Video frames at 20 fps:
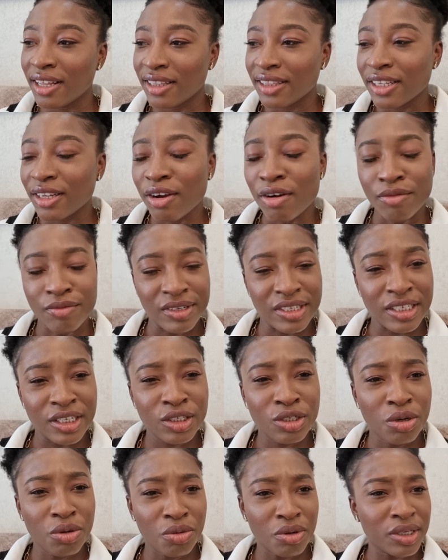the
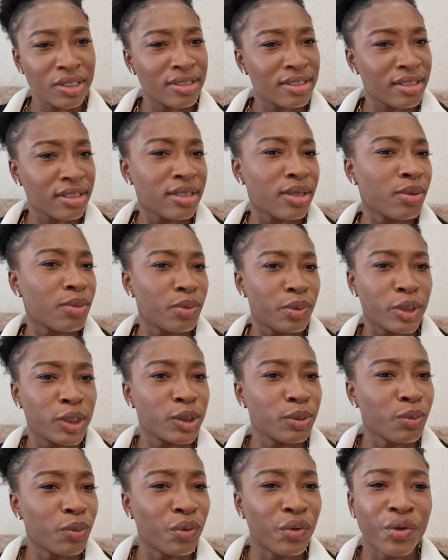conversation was
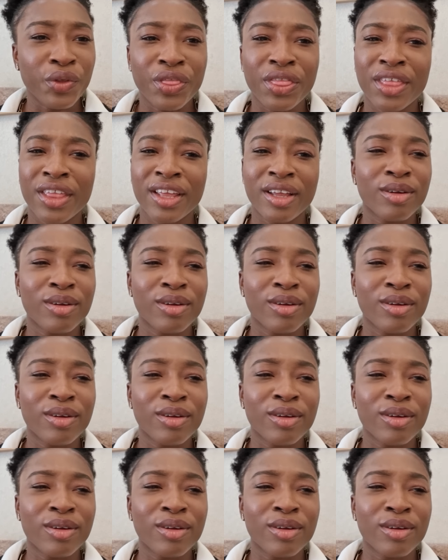smooth